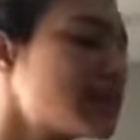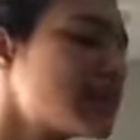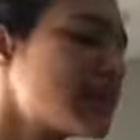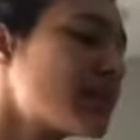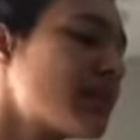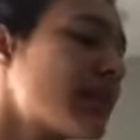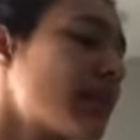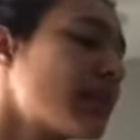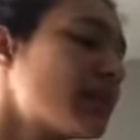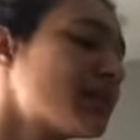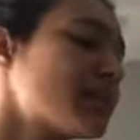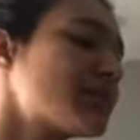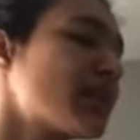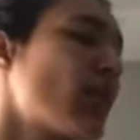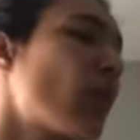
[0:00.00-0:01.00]
about
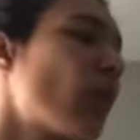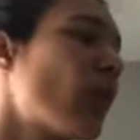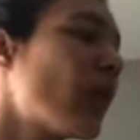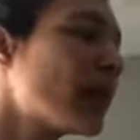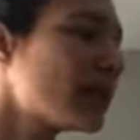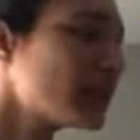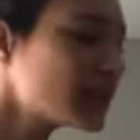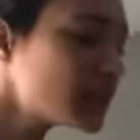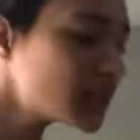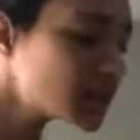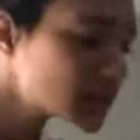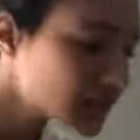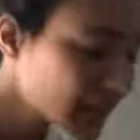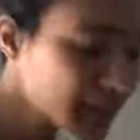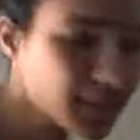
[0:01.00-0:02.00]
1,
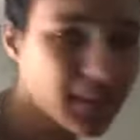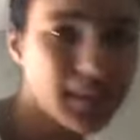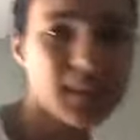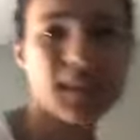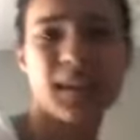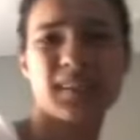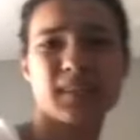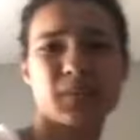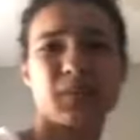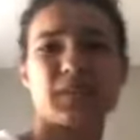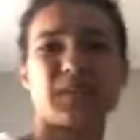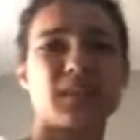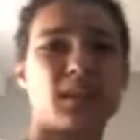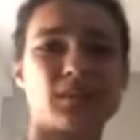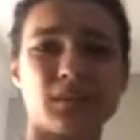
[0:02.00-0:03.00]
I think it was
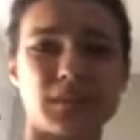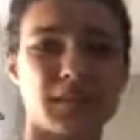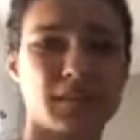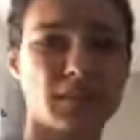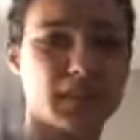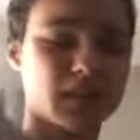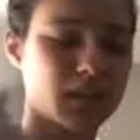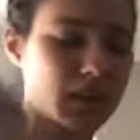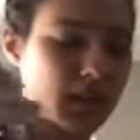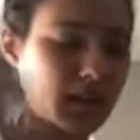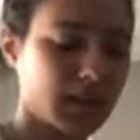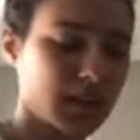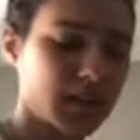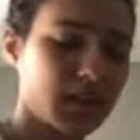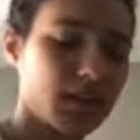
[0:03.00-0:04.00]
an hour since
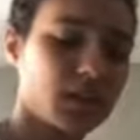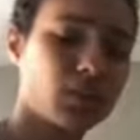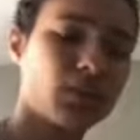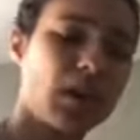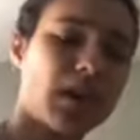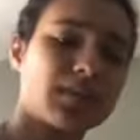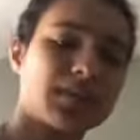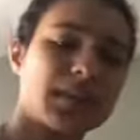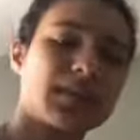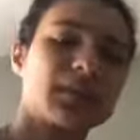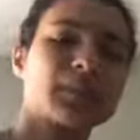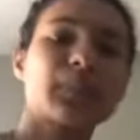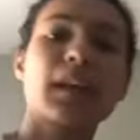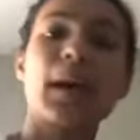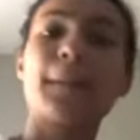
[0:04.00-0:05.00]
half an hour,
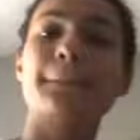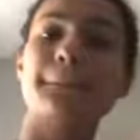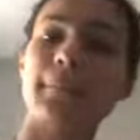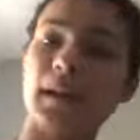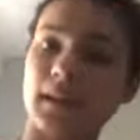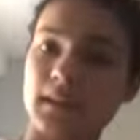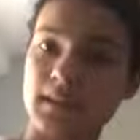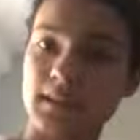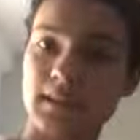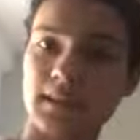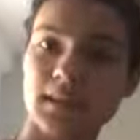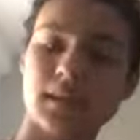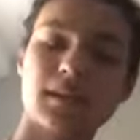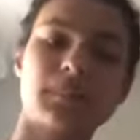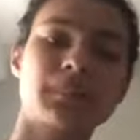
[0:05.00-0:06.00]
but
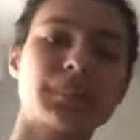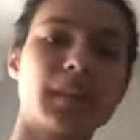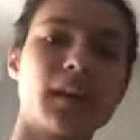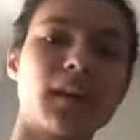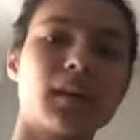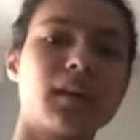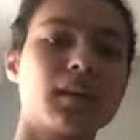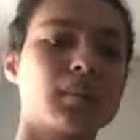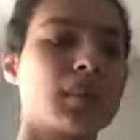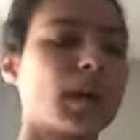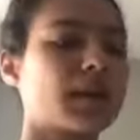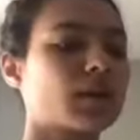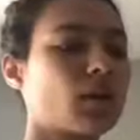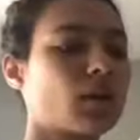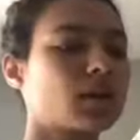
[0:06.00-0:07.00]
I
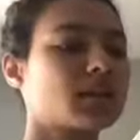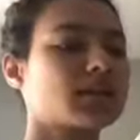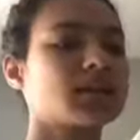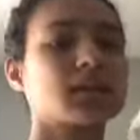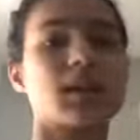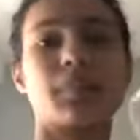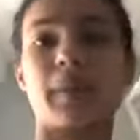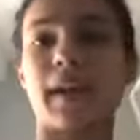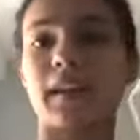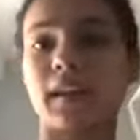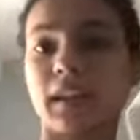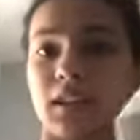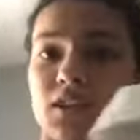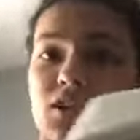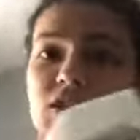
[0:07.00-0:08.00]
got a
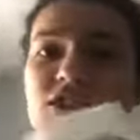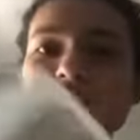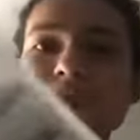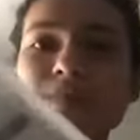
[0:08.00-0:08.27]
package.